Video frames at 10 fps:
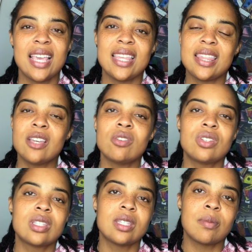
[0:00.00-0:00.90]
that they'll
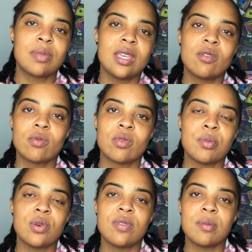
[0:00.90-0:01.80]
just simply
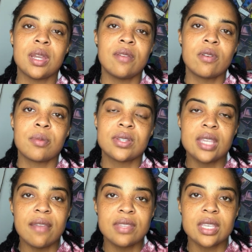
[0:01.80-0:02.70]
remove the money from your
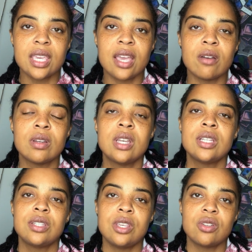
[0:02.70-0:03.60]
savings account
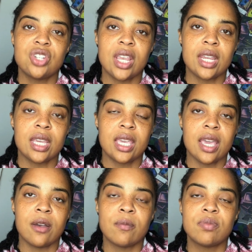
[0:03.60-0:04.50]
to your checking
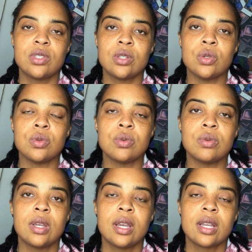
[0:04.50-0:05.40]
account to
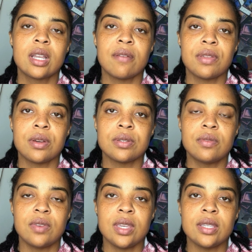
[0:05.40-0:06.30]
cover those
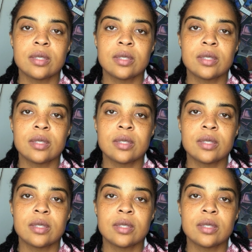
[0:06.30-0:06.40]
fees.